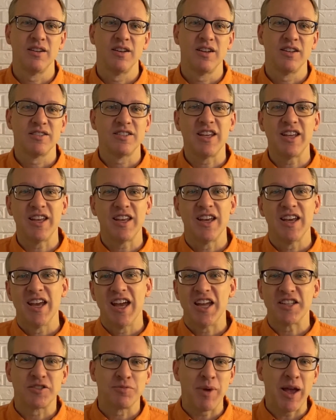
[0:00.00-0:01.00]
See,
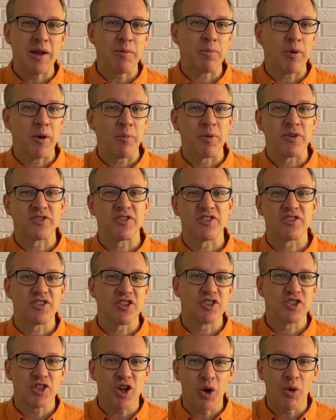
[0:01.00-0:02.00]
its main purpose is to
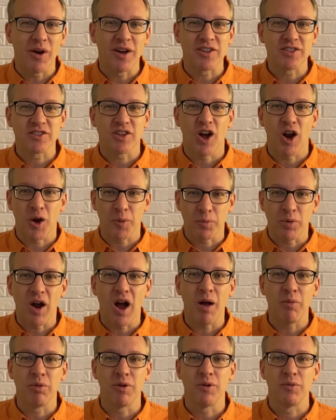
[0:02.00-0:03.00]
show us our
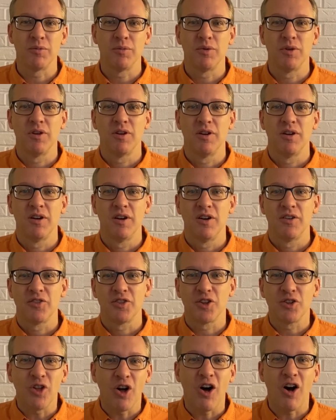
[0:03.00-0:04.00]
problem. The
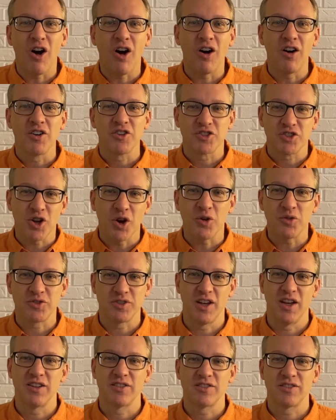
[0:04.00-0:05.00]
law shows
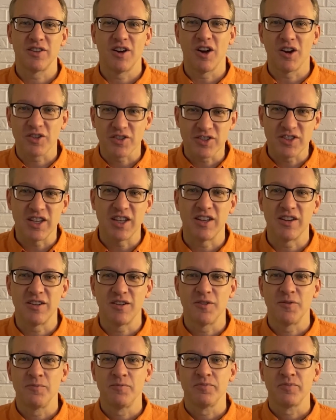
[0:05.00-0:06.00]
us our sin.
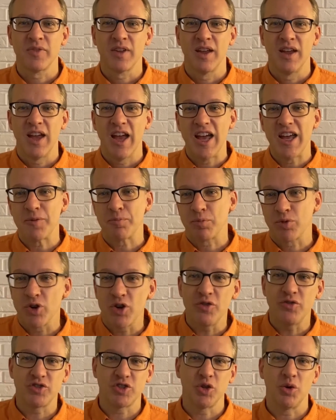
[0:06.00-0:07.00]
It
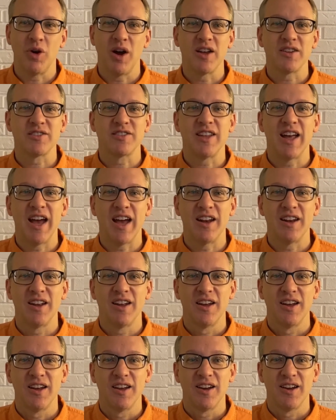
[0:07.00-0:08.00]
proves to us that
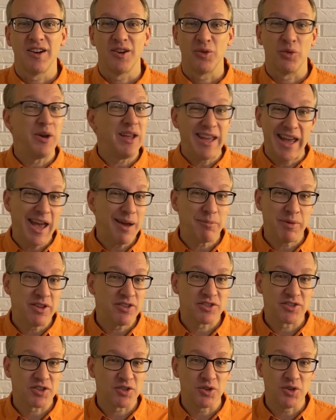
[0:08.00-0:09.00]
we can't be the
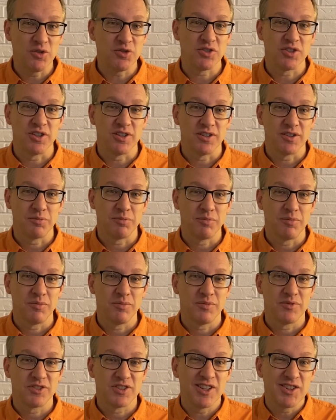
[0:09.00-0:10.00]
solution
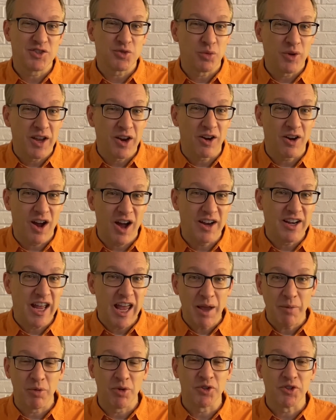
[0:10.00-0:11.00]
since we are
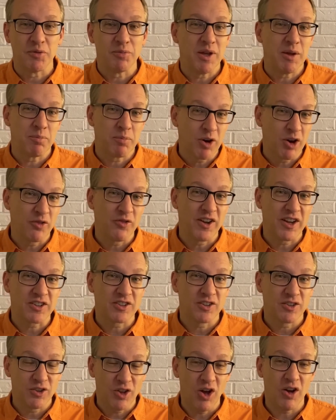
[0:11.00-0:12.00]
unable to be perfect
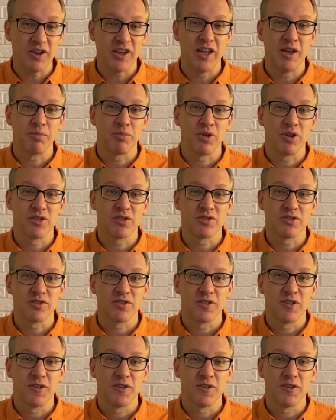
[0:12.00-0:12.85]
lawkeepers.